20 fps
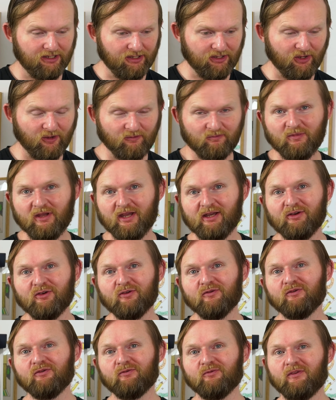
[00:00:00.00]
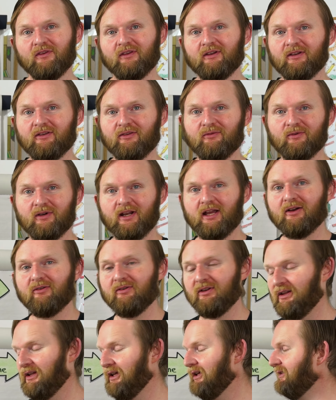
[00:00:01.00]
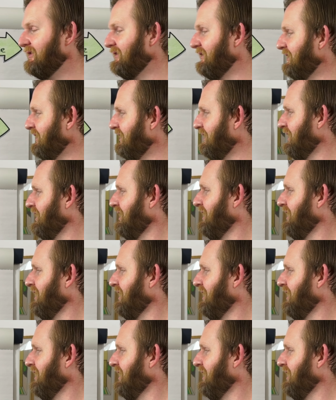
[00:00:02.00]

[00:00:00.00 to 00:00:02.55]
compare notes with another one. How did they see it?